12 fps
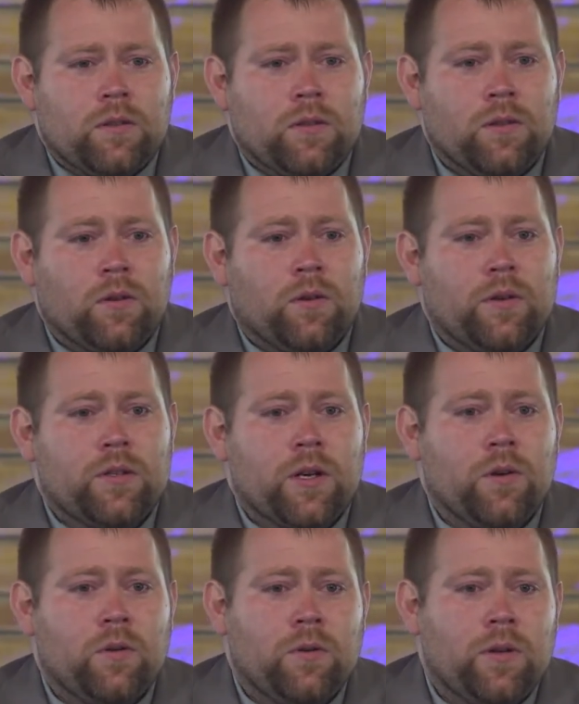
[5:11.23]
The Lord
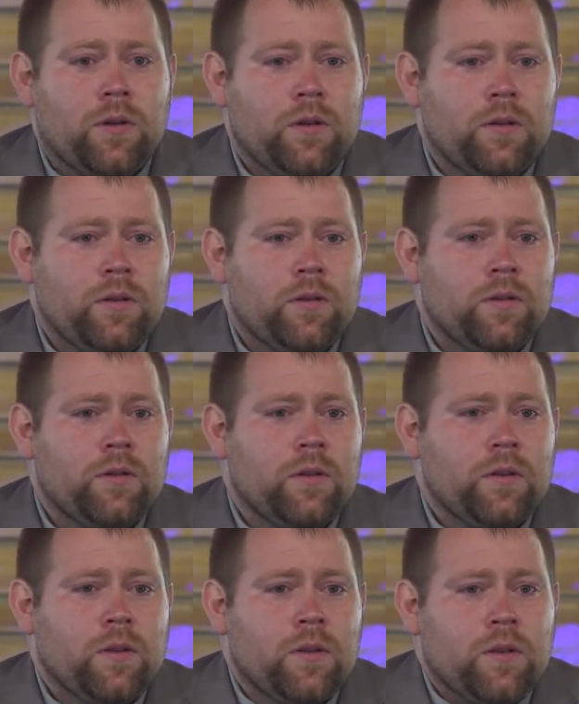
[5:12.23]
showed
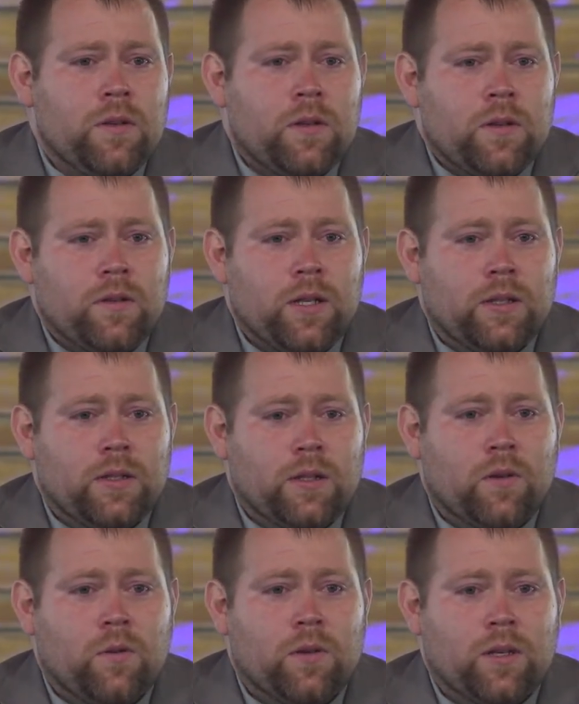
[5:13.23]
that the
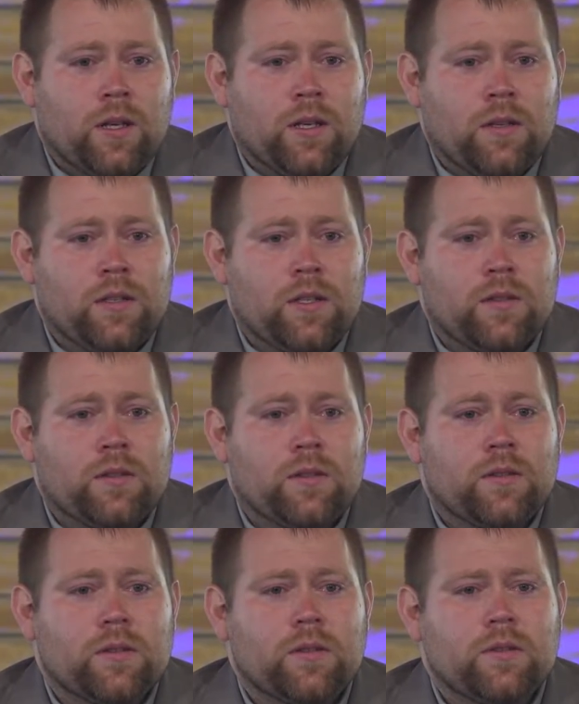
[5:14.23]
court of King
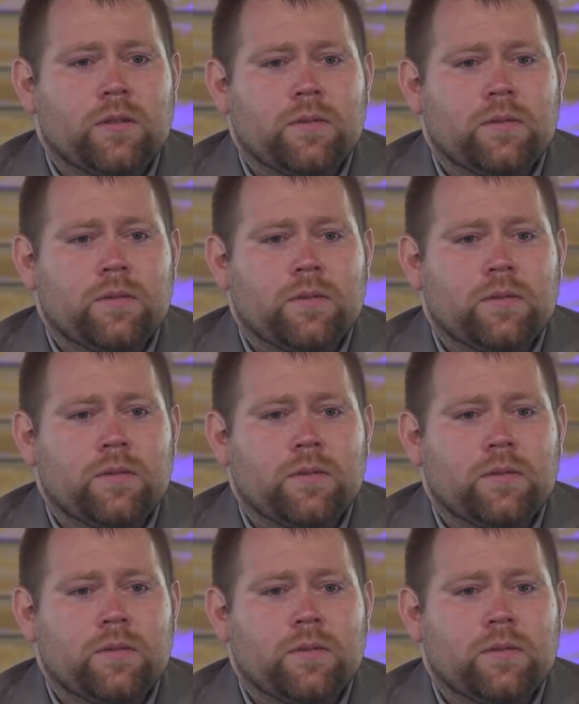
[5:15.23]
Jesus,